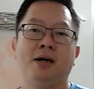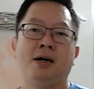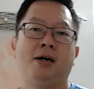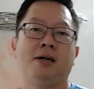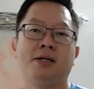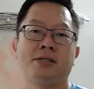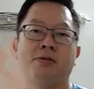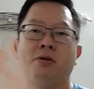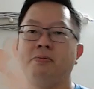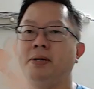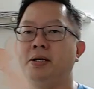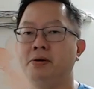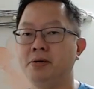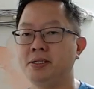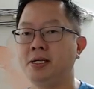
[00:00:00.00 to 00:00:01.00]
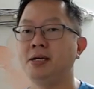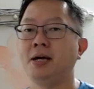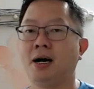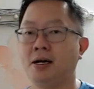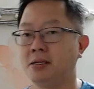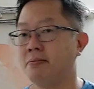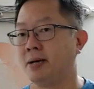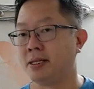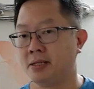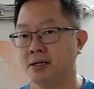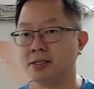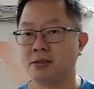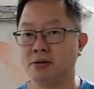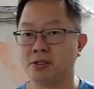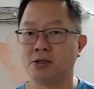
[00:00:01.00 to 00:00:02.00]
So we'll be using other
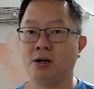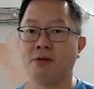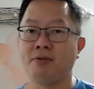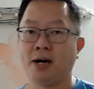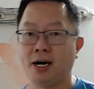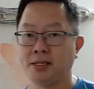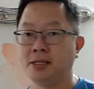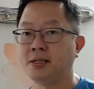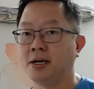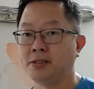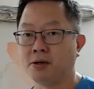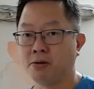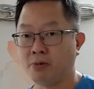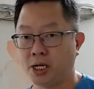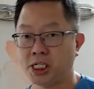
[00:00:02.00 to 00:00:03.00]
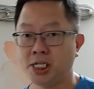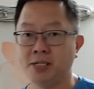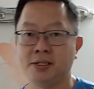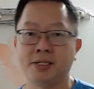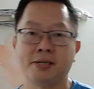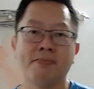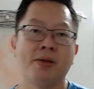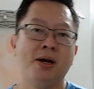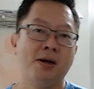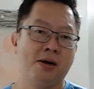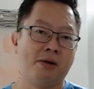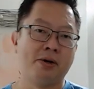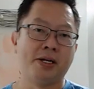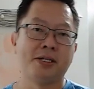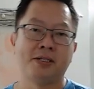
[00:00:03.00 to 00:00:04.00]
methods to solve other types of questions.
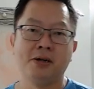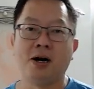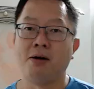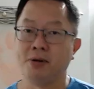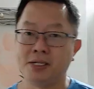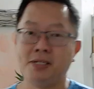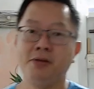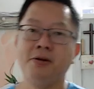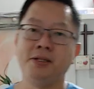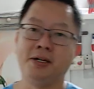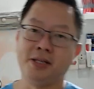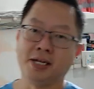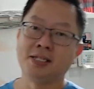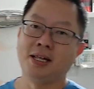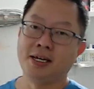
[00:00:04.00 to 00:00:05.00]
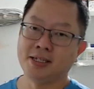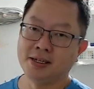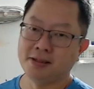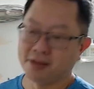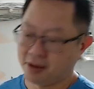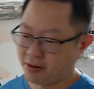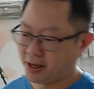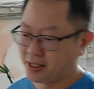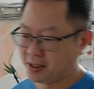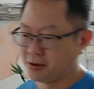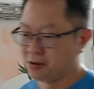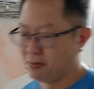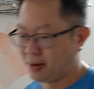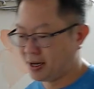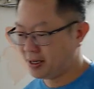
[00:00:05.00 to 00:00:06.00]
Alright, so I will see you in the next lesson. Alright, so
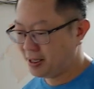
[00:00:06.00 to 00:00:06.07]
goodbye.